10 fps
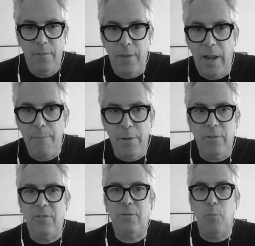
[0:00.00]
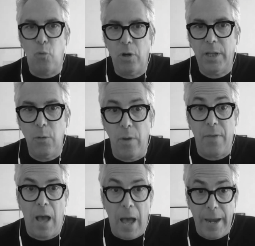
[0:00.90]
that I've been working with,
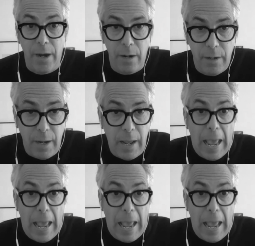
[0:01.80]
hired